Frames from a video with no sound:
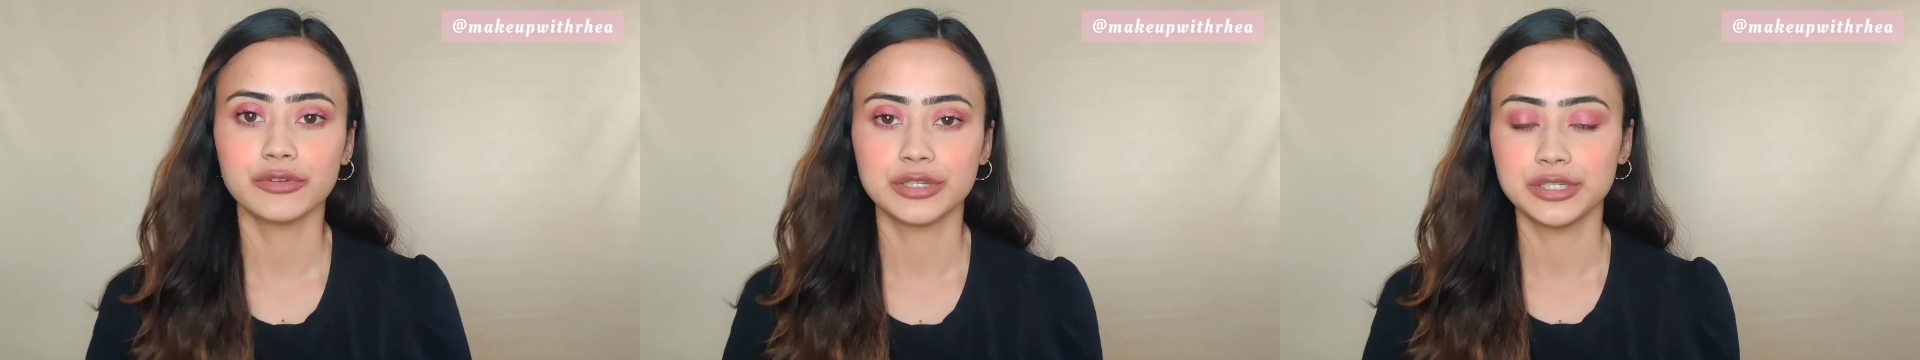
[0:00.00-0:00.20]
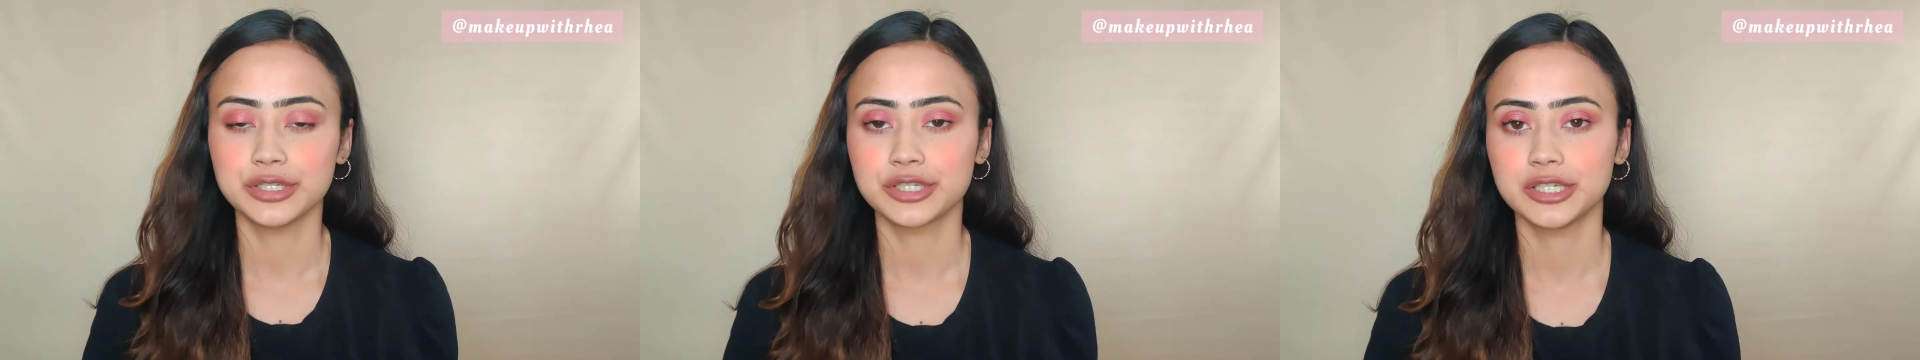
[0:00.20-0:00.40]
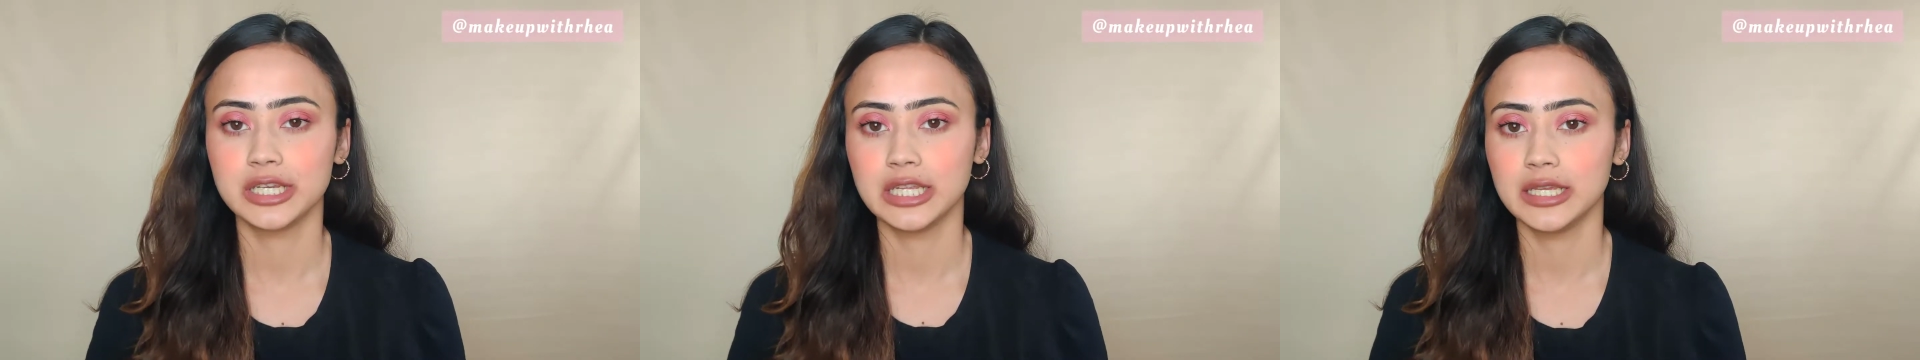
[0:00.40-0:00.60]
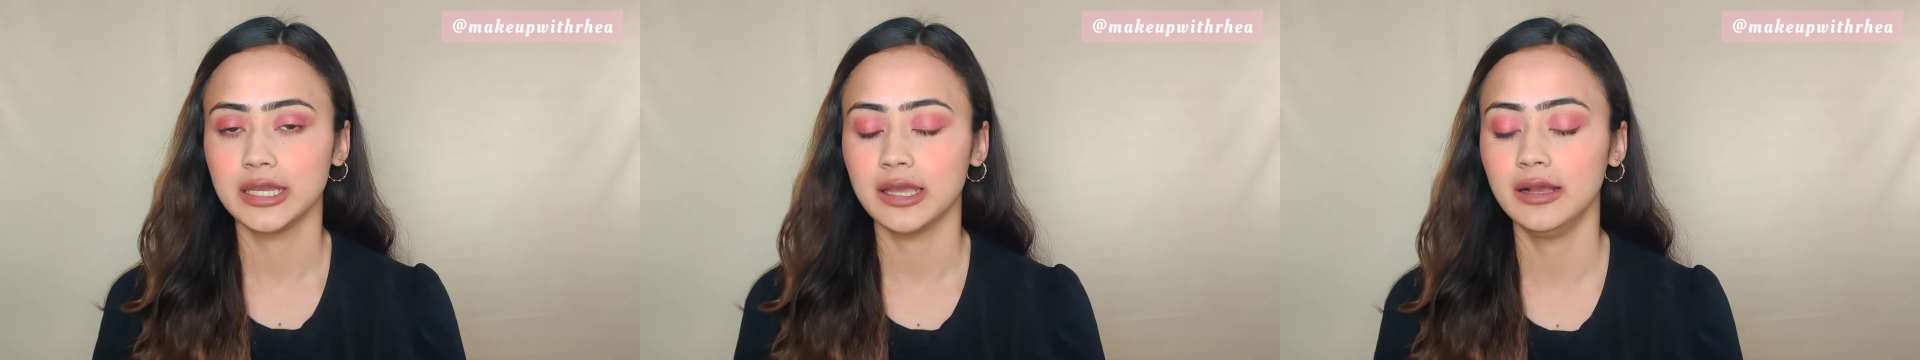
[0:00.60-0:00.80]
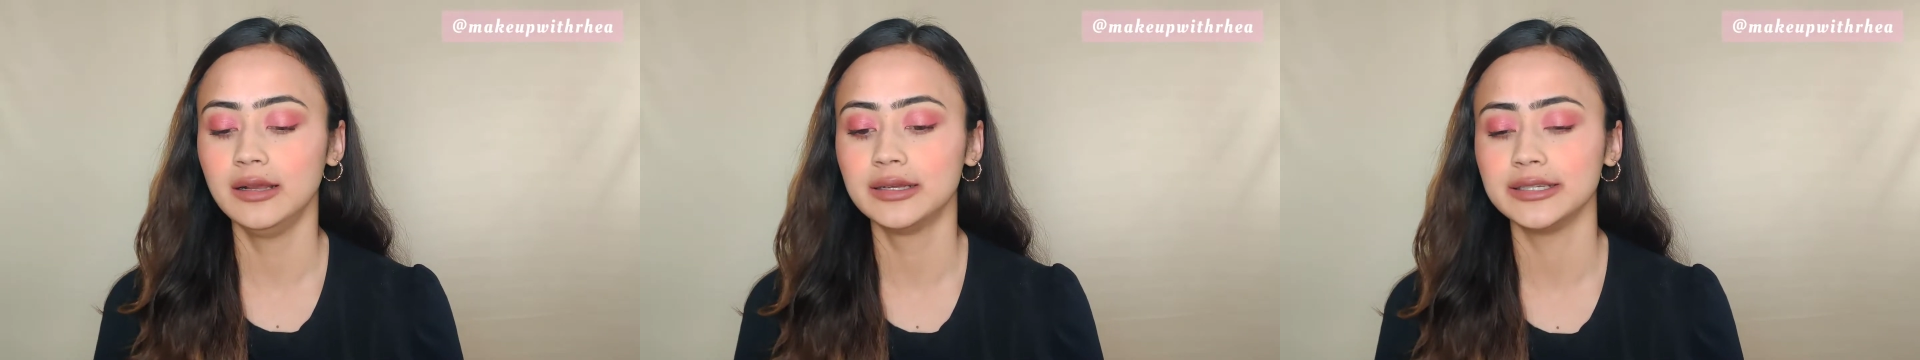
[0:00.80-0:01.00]
initially
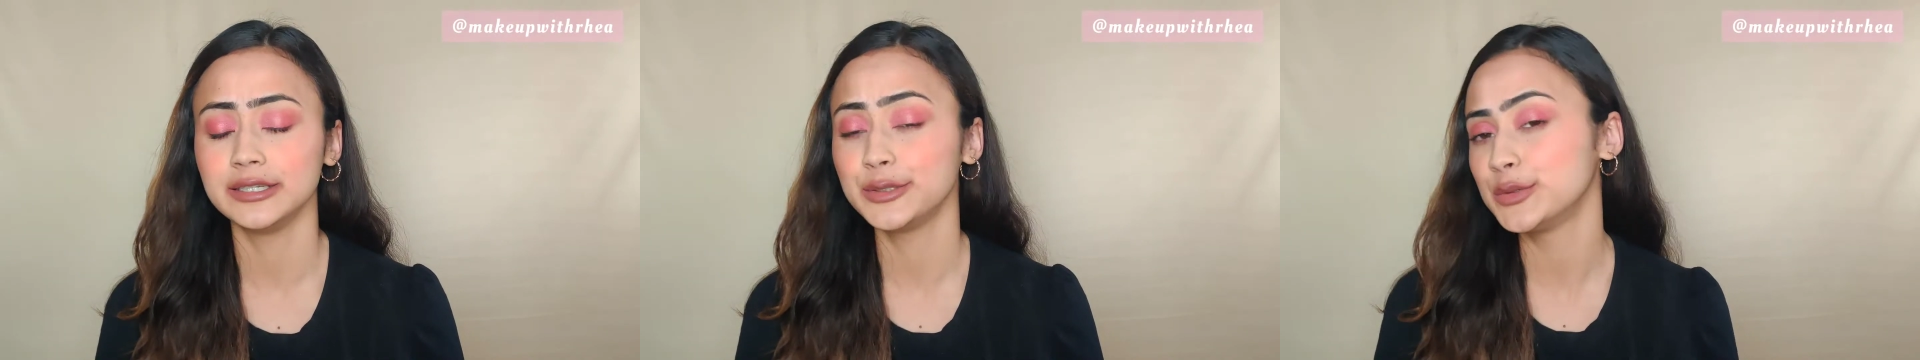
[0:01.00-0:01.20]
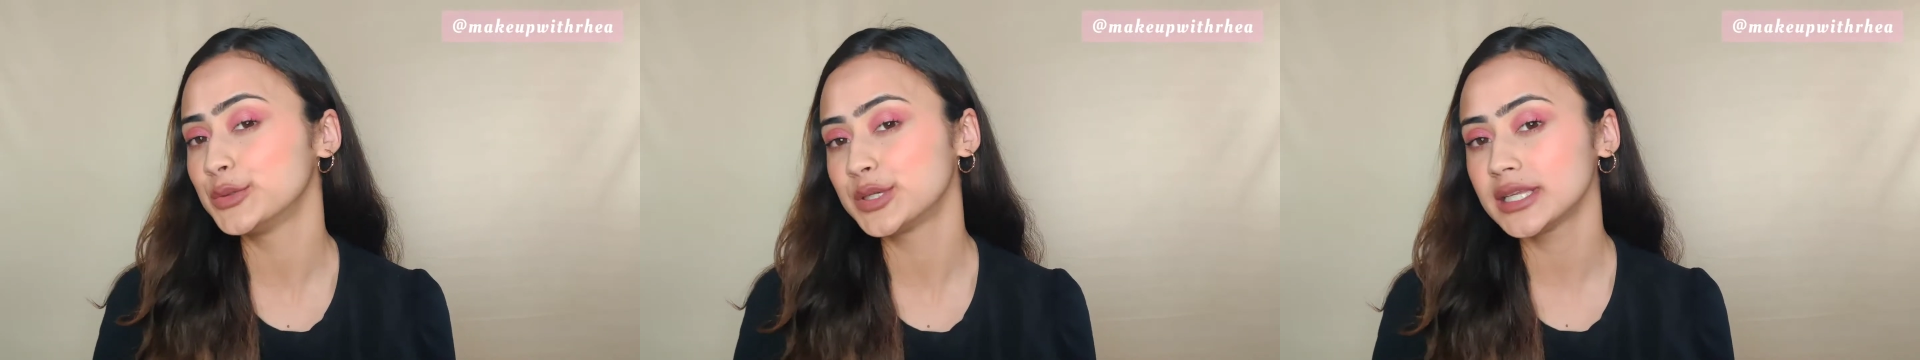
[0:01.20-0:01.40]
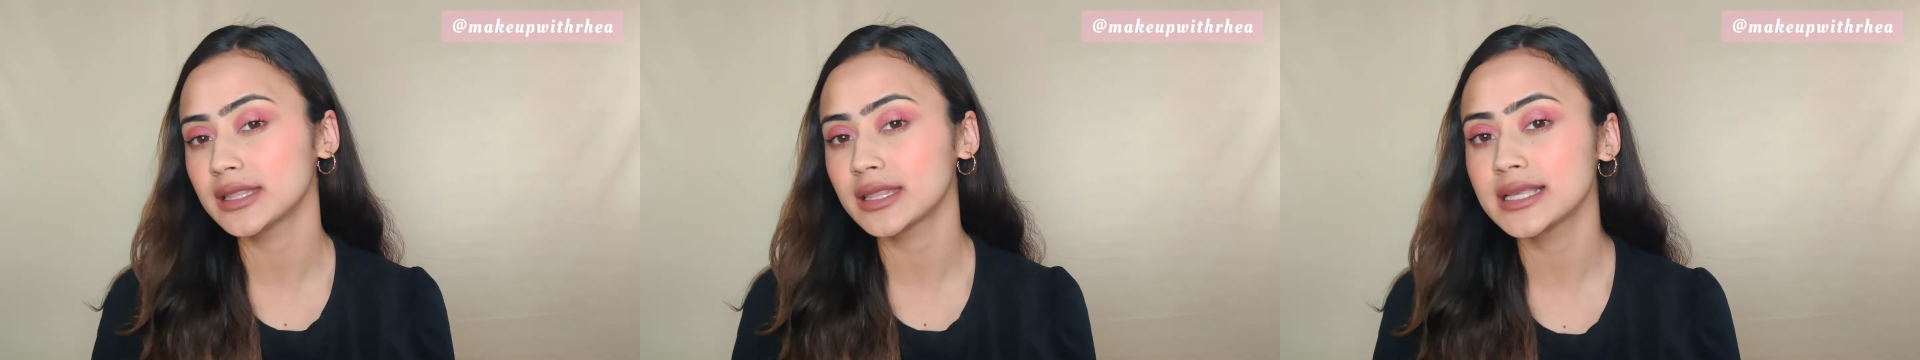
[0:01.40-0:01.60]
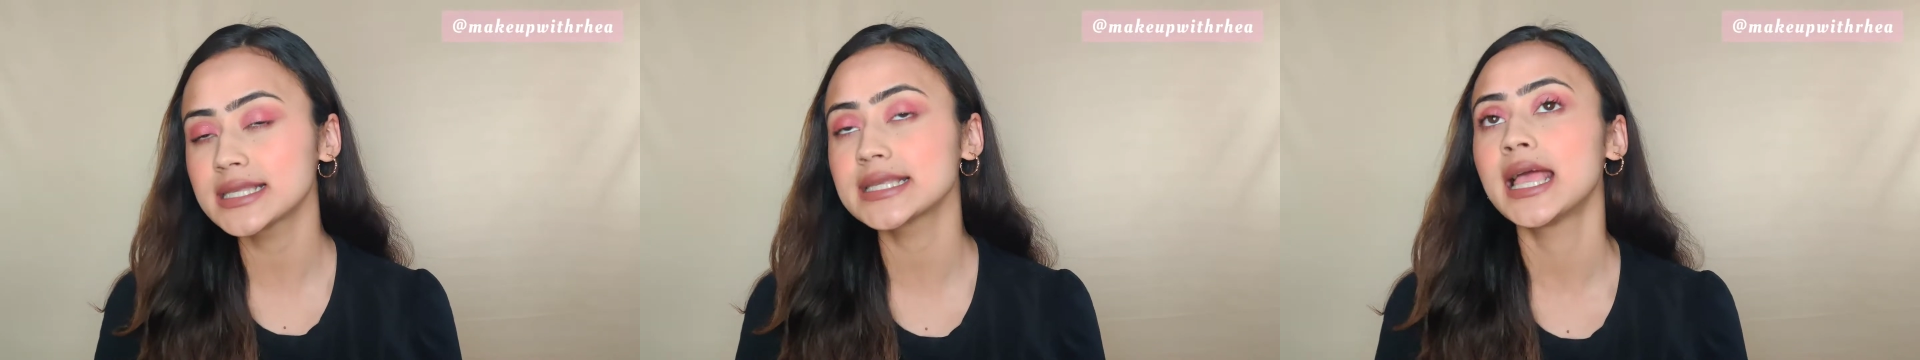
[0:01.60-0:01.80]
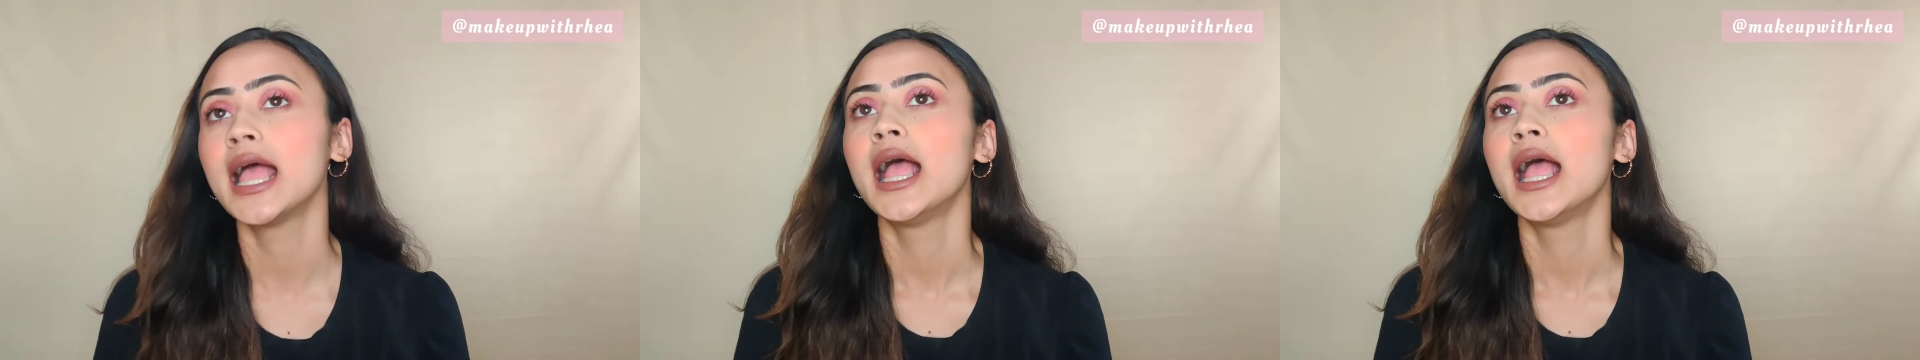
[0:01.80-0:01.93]
including this,